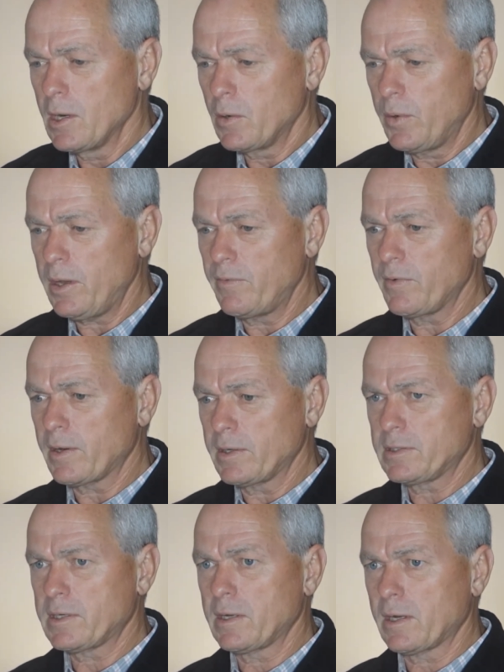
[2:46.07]
We even
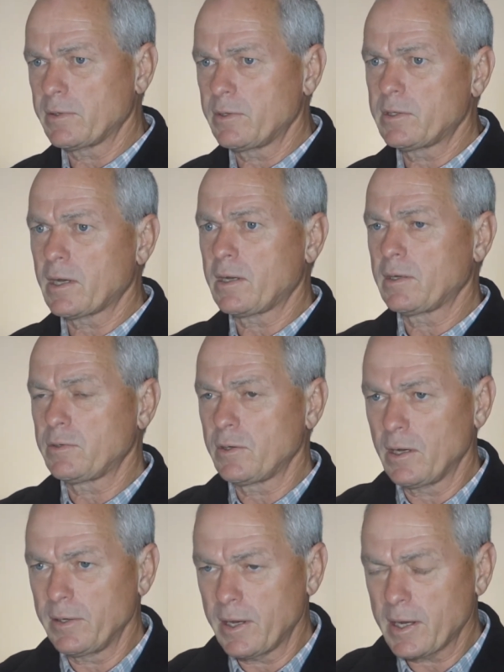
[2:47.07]
understand how to take it to
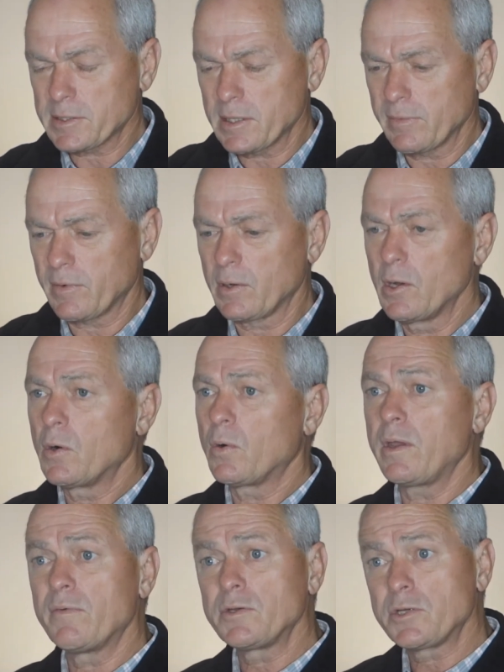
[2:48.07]
the next level,
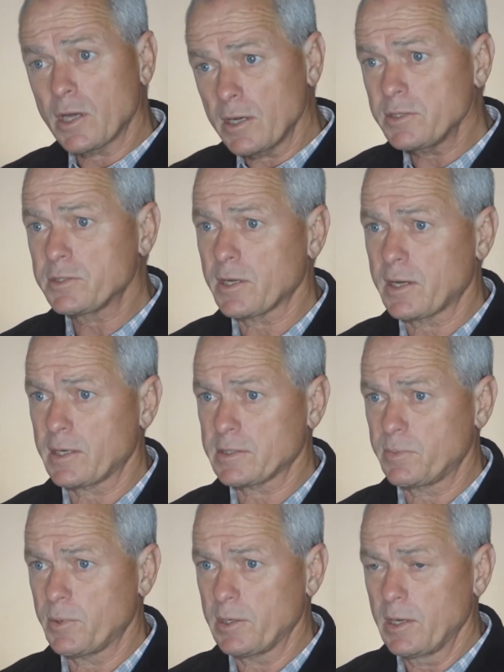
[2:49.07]
or even challenge the
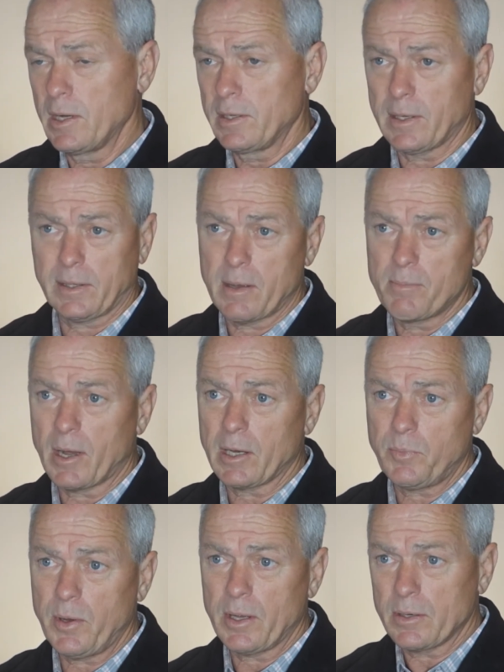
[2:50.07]
customer that there
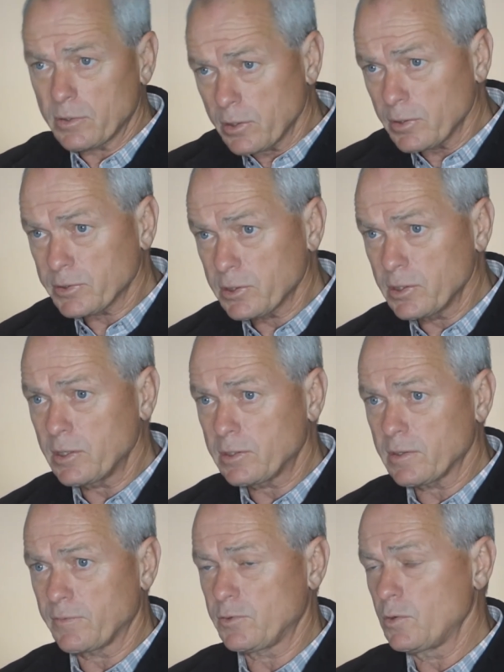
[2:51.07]
might be an
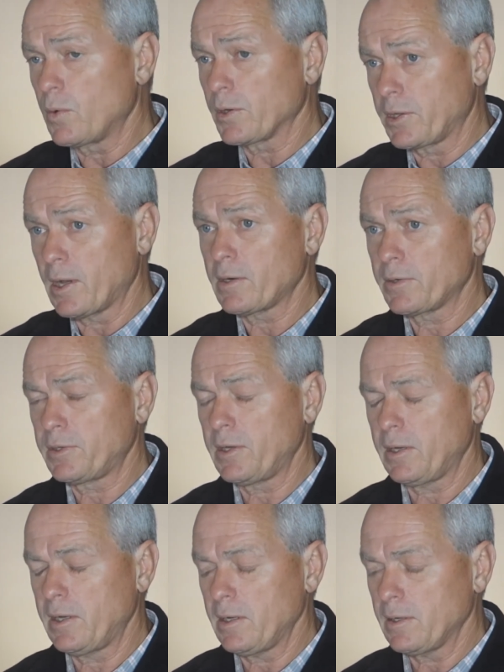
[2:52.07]
alternative to what they are
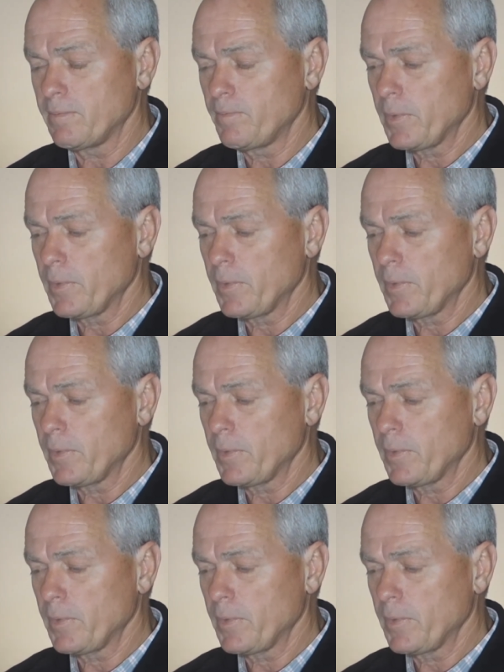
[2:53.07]
thinking.